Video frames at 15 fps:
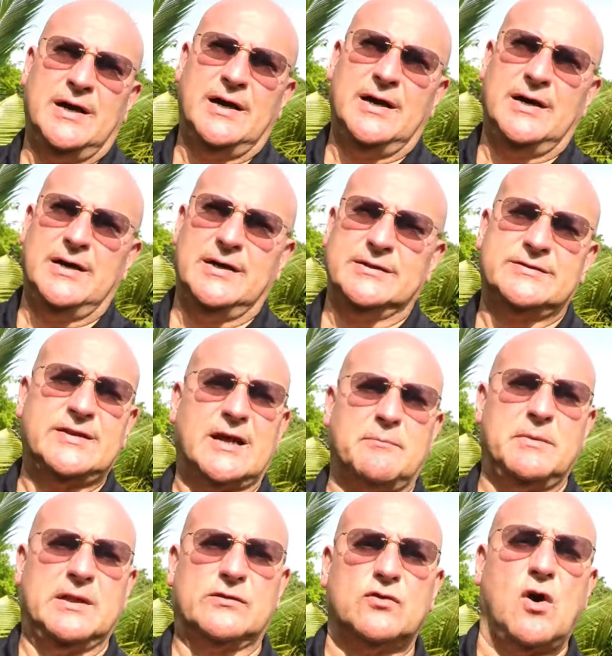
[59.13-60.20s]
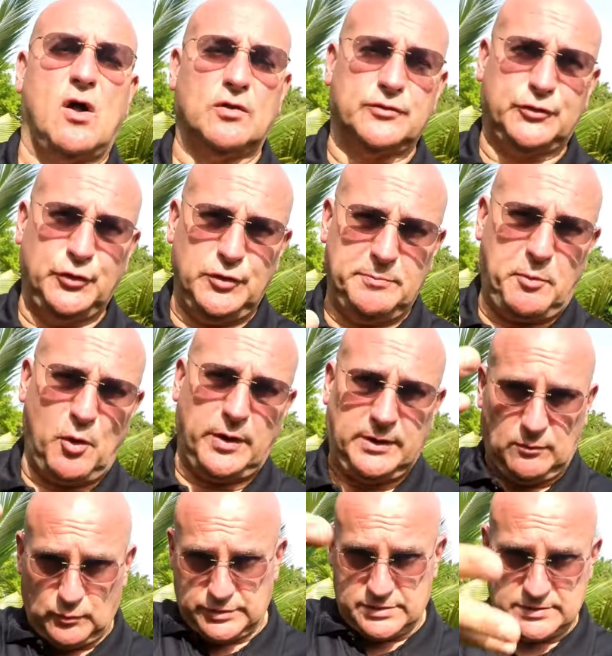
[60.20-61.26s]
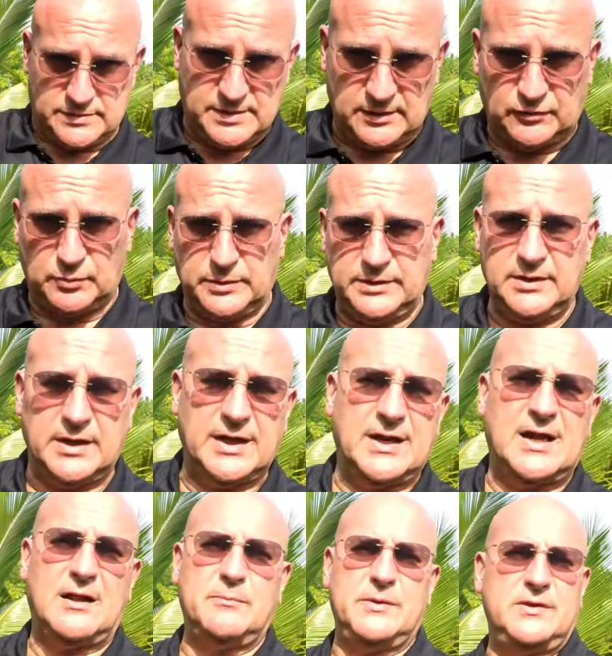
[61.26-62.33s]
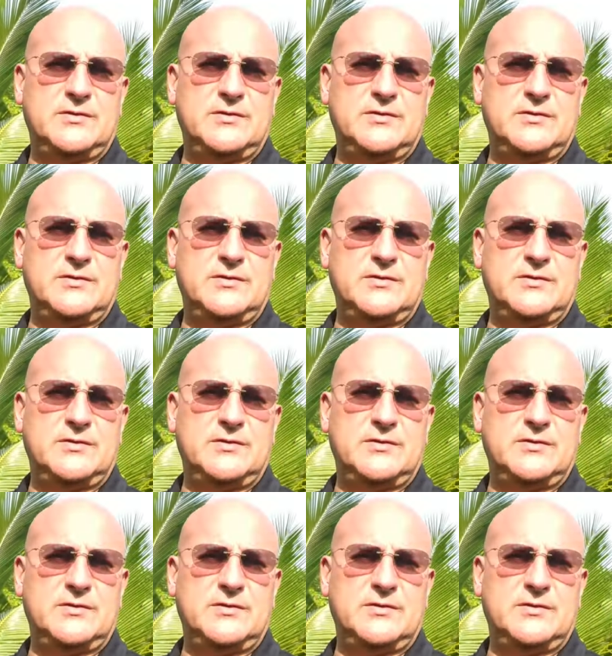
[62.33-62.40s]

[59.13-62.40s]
uh, segment is called To the Point, which is this one, and I'll be